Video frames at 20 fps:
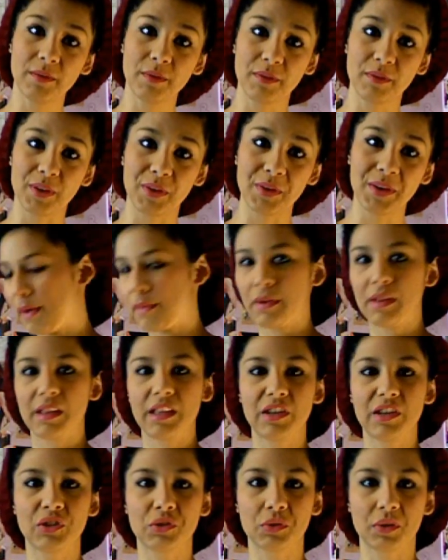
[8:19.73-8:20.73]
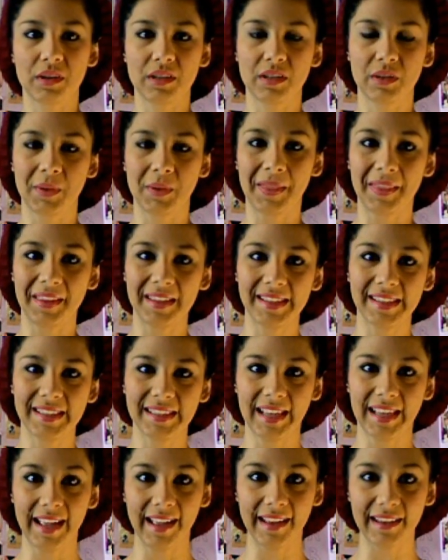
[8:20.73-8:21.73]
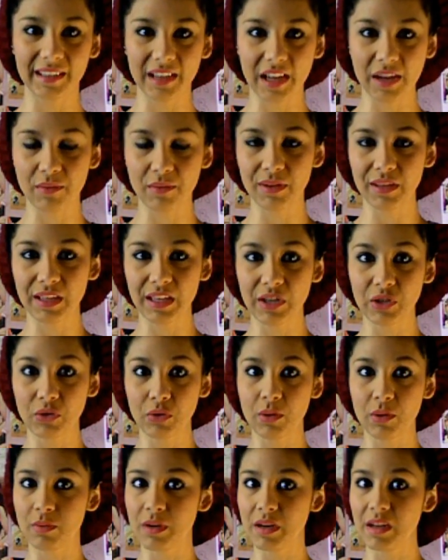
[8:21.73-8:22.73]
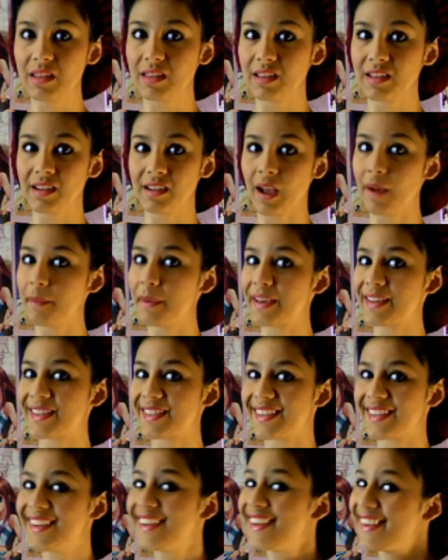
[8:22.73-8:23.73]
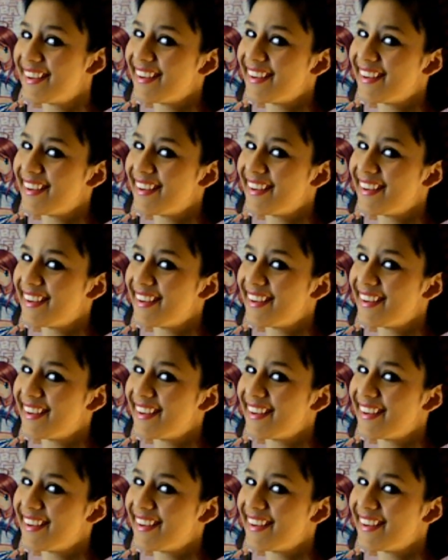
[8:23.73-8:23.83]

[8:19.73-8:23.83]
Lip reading: the review. I really enjoyed doing this, and I really enjoyed reading these comics.